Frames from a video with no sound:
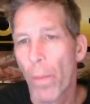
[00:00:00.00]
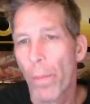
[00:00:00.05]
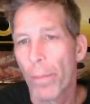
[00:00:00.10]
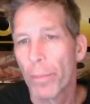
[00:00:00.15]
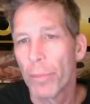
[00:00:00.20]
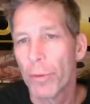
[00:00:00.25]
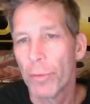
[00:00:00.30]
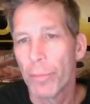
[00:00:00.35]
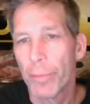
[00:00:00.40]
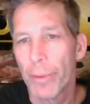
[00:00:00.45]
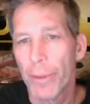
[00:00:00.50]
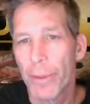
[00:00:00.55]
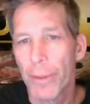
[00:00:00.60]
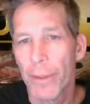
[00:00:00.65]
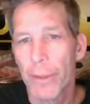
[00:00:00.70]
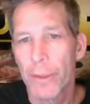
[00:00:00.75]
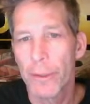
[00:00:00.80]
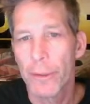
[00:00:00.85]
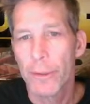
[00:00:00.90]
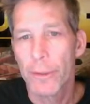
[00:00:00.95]
New
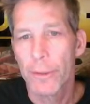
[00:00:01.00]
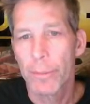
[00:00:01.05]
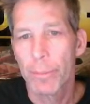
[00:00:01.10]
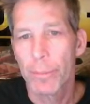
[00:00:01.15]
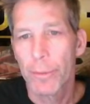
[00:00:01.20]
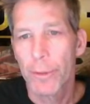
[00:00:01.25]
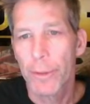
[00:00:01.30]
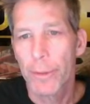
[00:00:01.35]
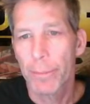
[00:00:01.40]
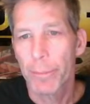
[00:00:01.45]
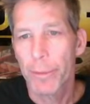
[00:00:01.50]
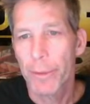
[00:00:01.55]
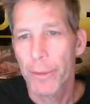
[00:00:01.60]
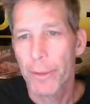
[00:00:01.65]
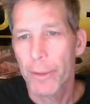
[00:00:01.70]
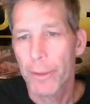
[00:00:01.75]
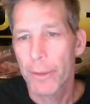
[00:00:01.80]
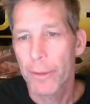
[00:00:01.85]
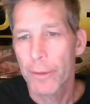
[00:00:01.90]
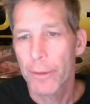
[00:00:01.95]
page. Blank
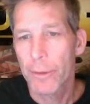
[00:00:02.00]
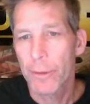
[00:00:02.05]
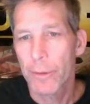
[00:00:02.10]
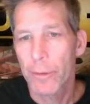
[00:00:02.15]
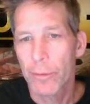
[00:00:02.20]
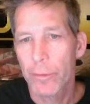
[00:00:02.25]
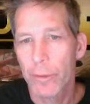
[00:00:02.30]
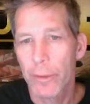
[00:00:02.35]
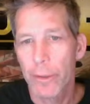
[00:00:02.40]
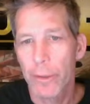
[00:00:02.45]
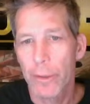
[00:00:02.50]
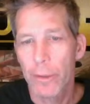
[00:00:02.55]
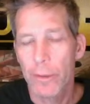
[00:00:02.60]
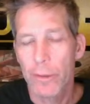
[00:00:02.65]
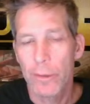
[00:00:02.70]
page. Create.